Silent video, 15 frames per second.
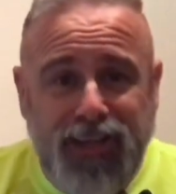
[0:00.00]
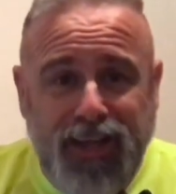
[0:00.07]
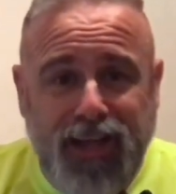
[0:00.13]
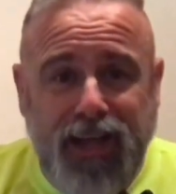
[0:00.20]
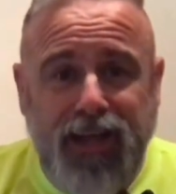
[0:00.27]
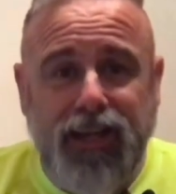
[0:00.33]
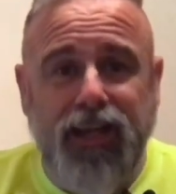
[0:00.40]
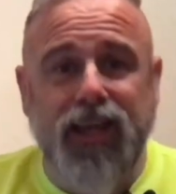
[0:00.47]

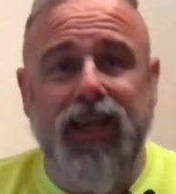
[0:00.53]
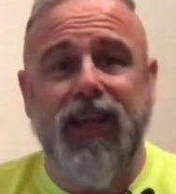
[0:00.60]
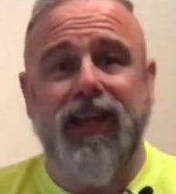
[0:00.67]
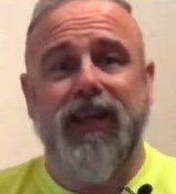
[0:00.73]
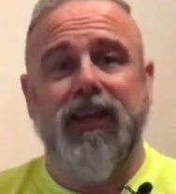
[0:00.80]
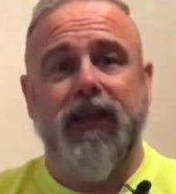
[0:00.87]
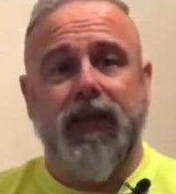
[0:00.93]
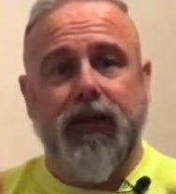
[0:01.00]
had hit
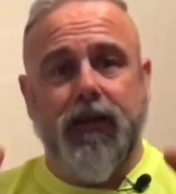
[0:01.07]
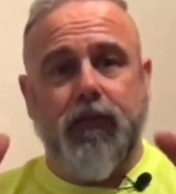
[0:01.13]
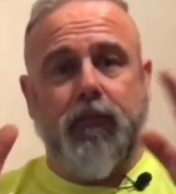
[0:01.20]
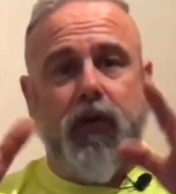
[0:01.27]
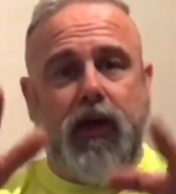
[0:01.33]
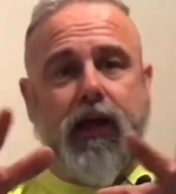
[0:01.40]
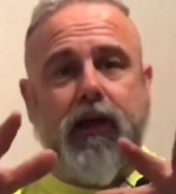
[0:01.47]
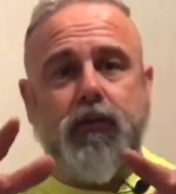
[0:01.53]
my
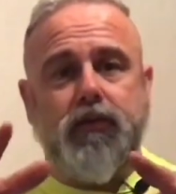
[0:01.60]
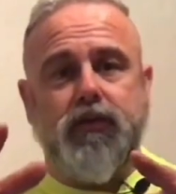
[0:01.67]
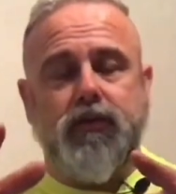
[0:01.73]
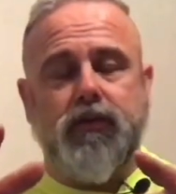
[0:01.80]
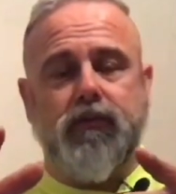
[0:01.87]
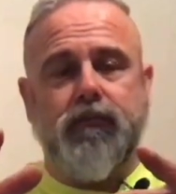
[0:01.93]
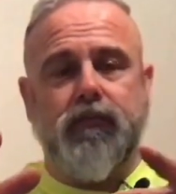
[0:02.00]
house.